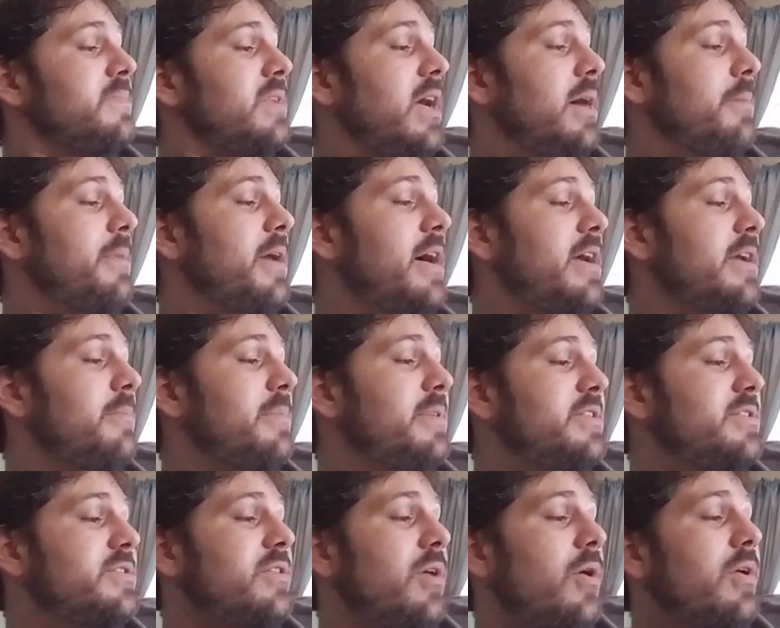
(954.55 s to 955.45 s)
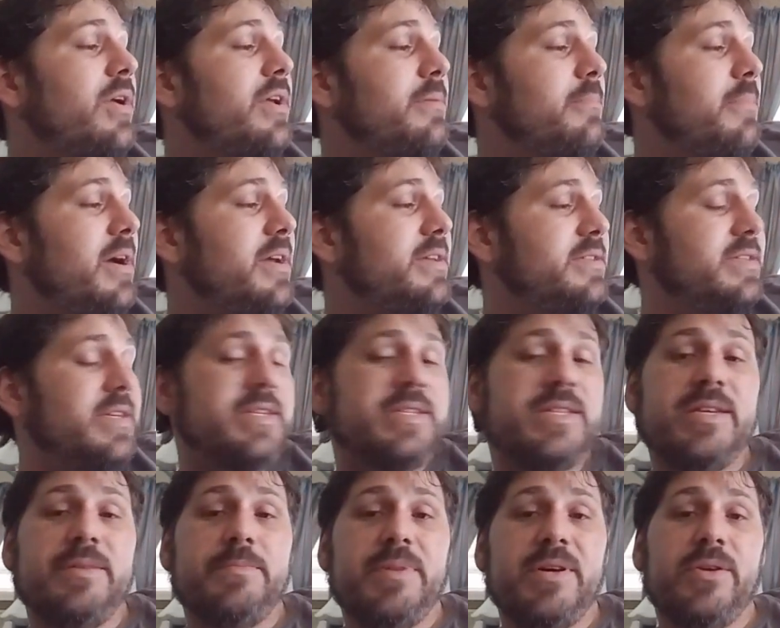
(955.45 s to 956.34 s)
I'm not going to be starting my
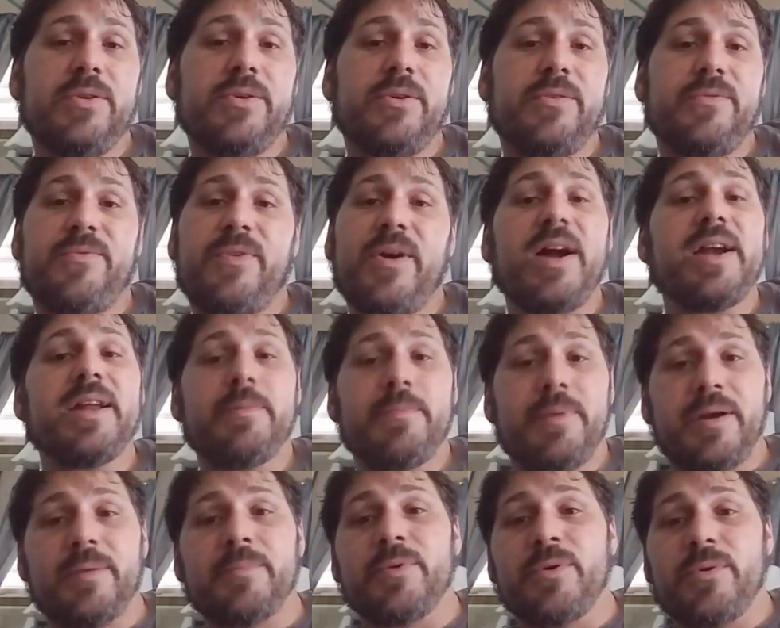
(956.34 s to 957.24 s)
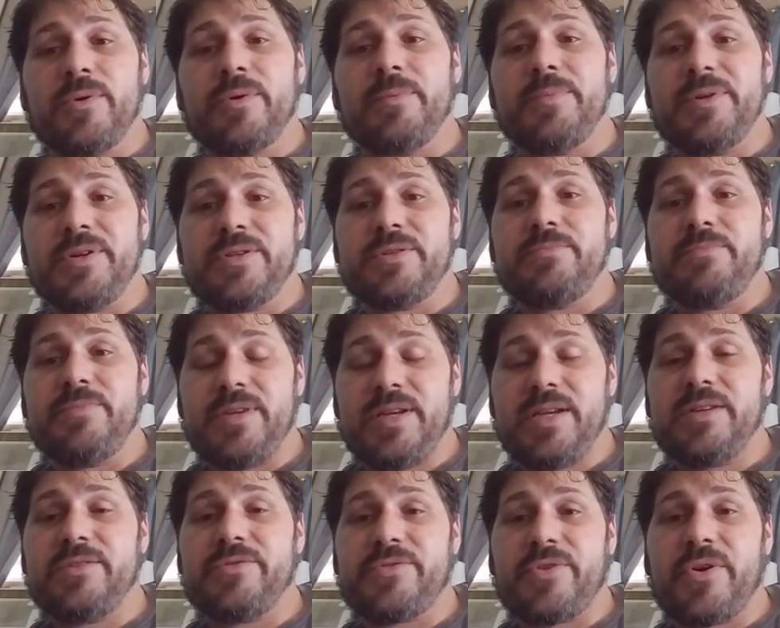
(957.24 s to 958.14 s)
CT build on Friday, but I'm going to be
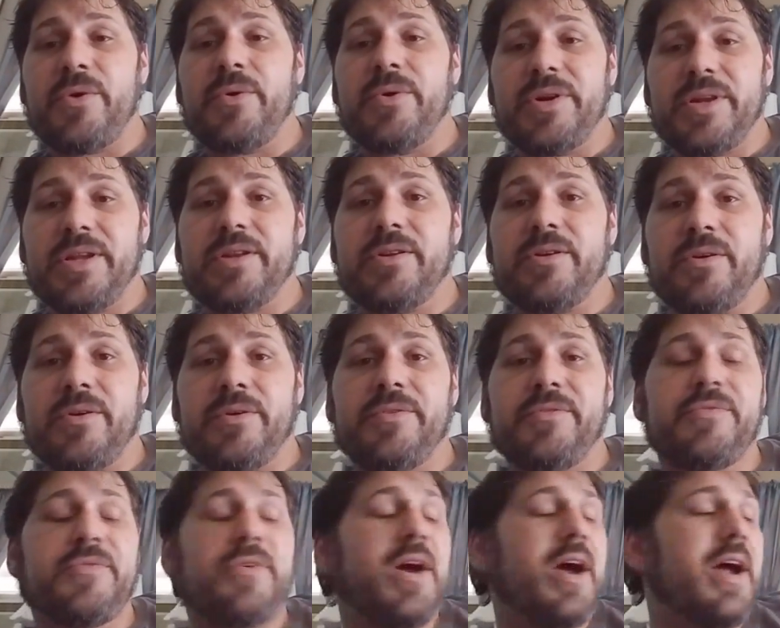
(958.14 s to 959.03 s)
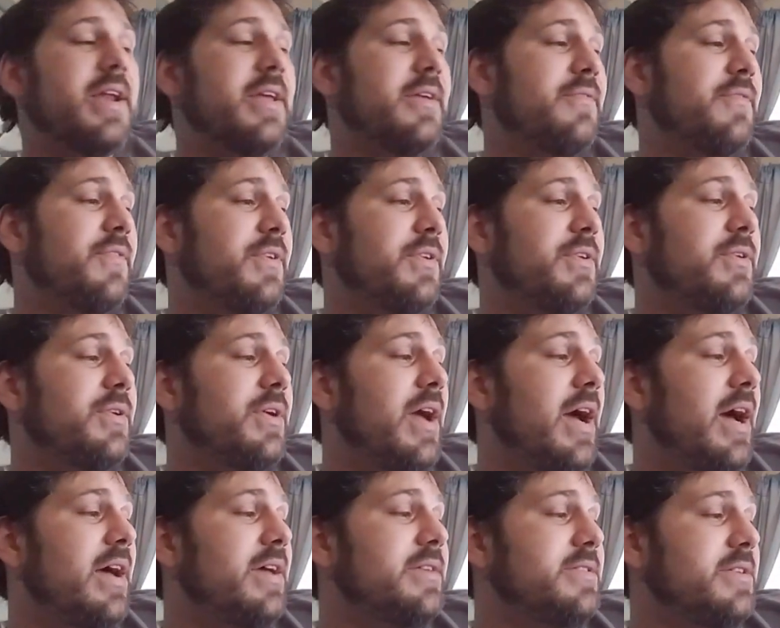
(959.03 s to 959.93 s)
introing it on Friday for you
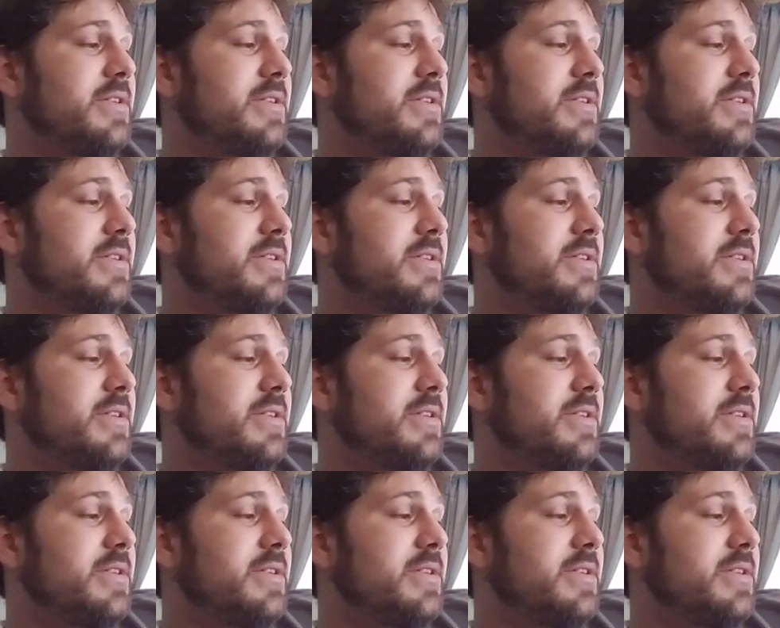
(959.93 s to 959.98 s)
guys.